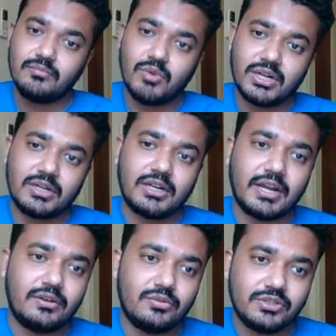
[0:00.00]
but I
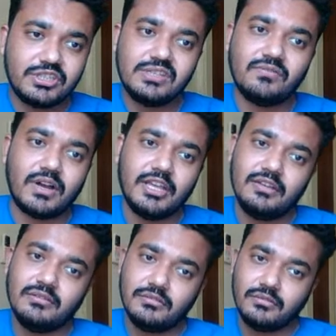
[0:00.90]
don't see why.
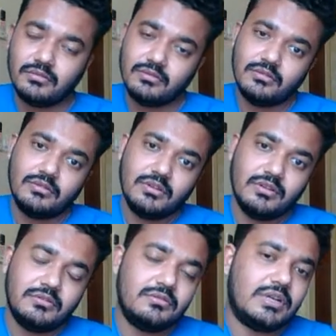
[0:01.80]

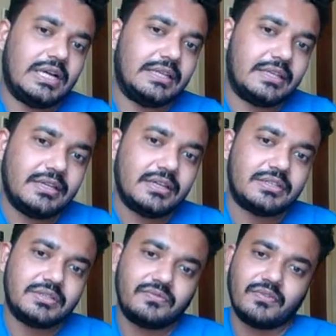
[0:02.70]
I think
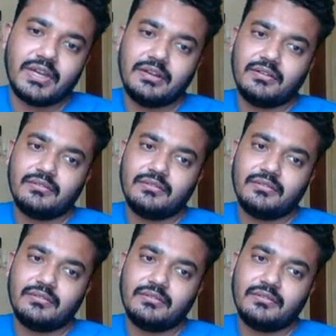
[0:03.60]
it's fine.